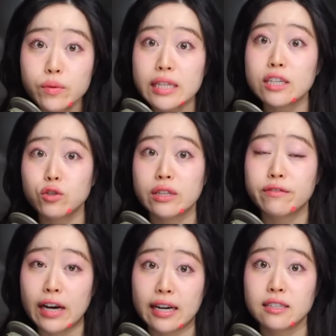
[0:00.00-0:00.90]
really enjoy the
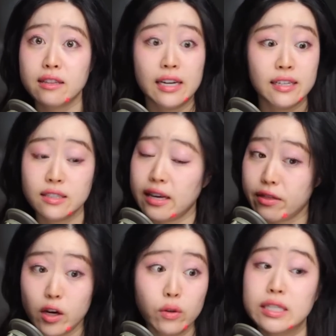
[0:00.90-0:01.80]
fact that it's like
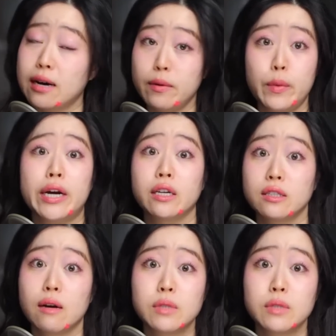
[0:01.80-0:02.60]
the only time Americans come